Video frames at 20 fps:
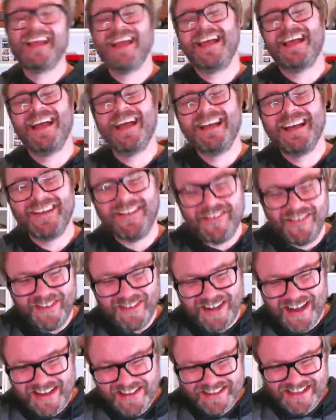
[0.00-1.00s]

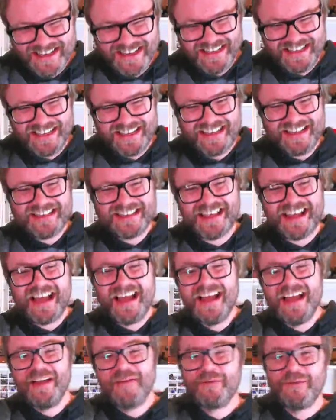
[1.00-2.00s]
Well done, guys.
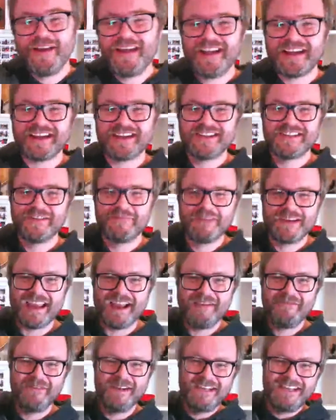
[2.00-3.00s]
I feel like I should be
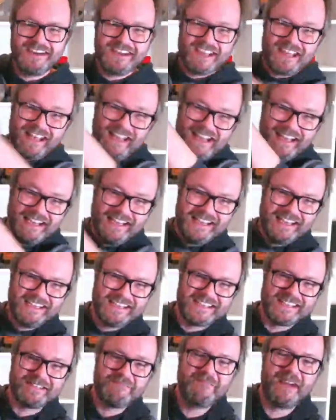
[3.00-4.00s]
getting my ukulele
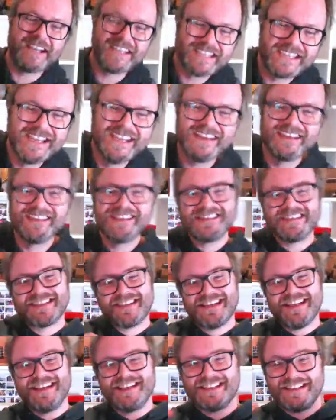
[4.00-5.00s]
and smashing it on the
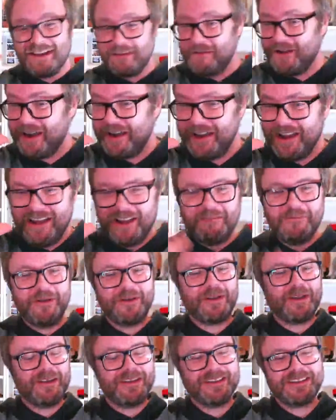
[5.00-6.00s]
stage. Don't worry, I'm
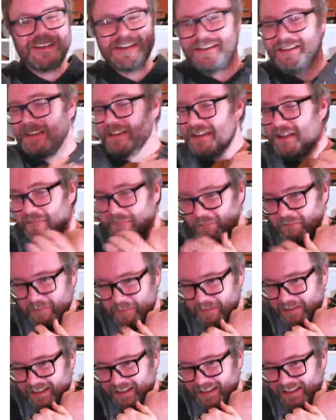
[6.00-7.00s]
not going to.
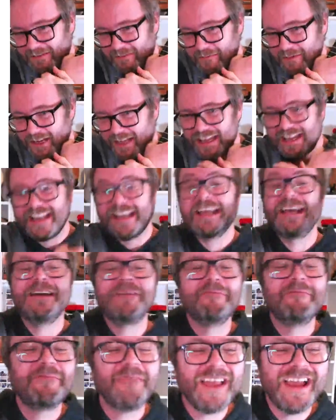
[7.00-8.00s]
I love my camera.
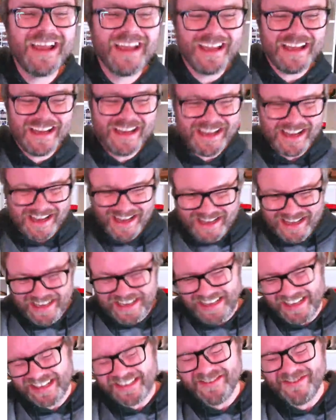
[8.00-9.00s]

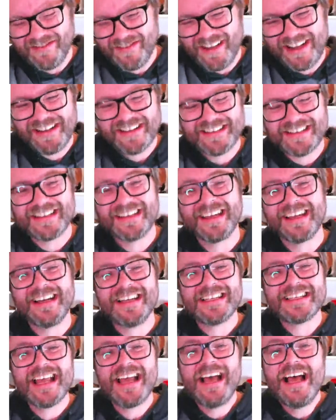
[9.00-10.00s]
Well done,
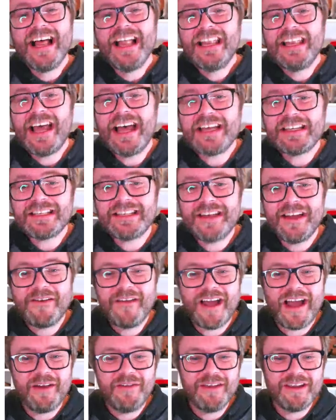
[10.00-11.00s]
guys. Let us
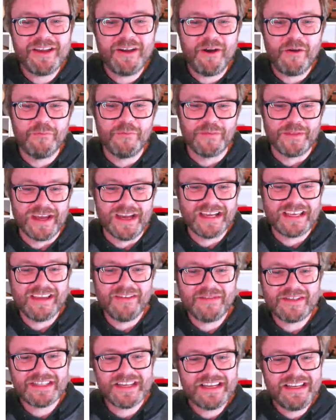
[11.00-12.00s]
know how you got on with that.
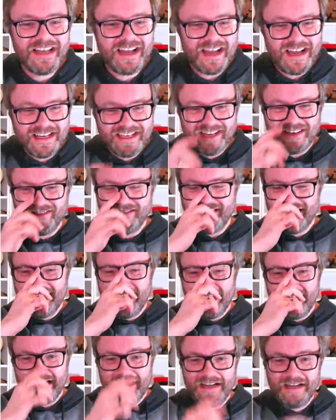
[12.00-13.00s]
Give us a like or a
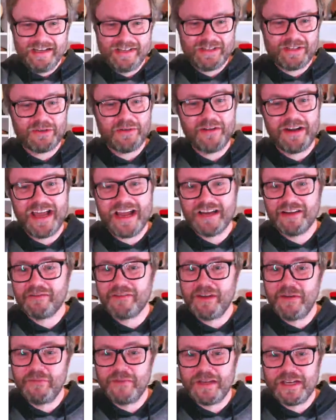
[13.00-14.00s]
heart or an
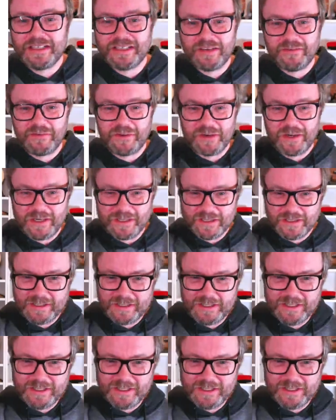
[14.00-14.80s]
angry face if you like.